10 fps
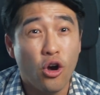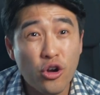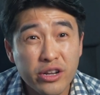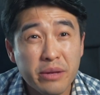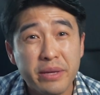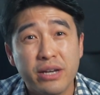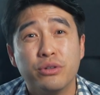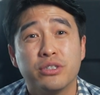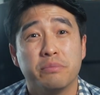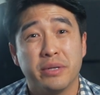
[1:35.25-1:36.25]
only
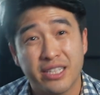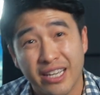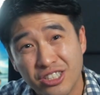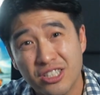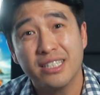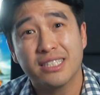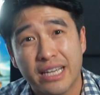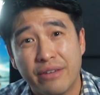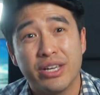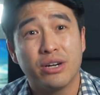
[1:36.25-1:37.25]
because you're potentially
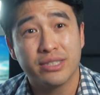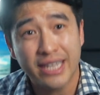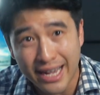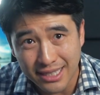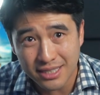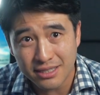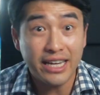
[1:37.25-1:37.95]
saving on tax.